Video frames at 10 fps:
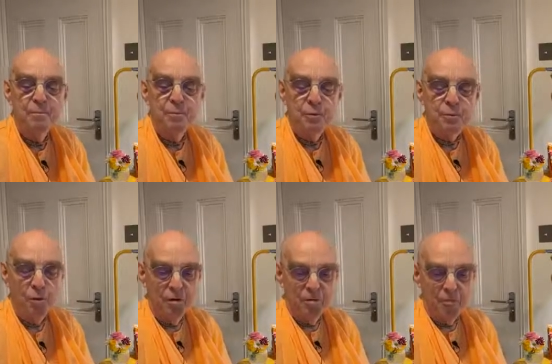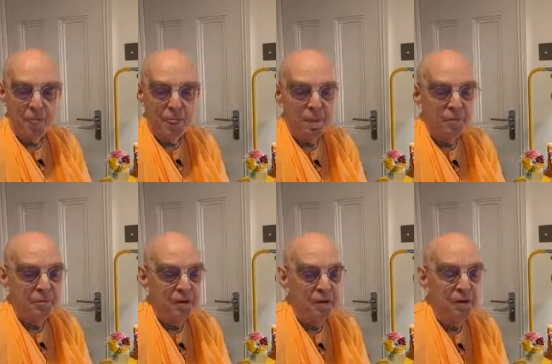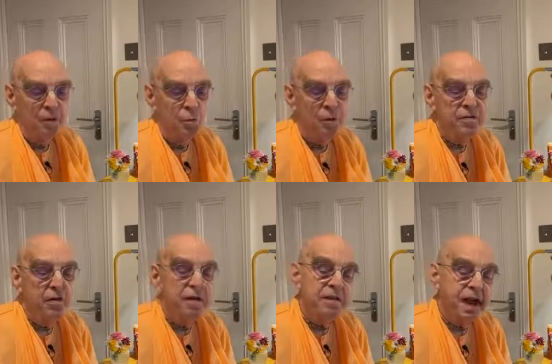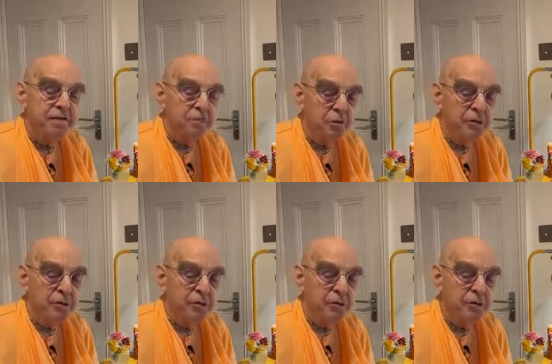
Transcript: Purport When there are natural